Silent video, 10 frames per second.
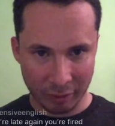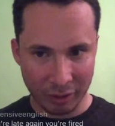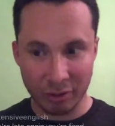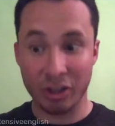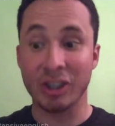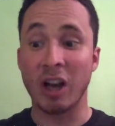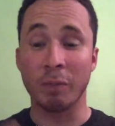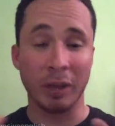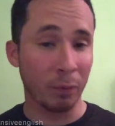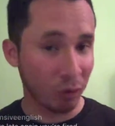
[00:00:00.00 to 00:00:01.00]
This is just how
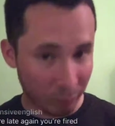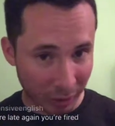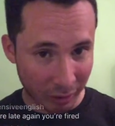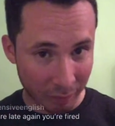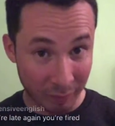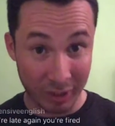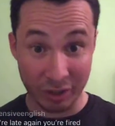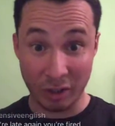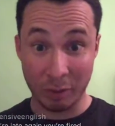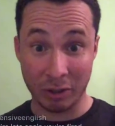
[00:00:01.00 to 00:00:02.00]
people speak. This
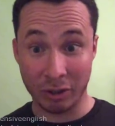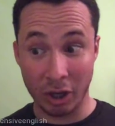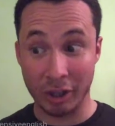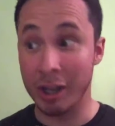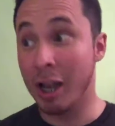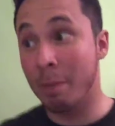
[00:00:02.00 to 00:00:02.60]
has been studied.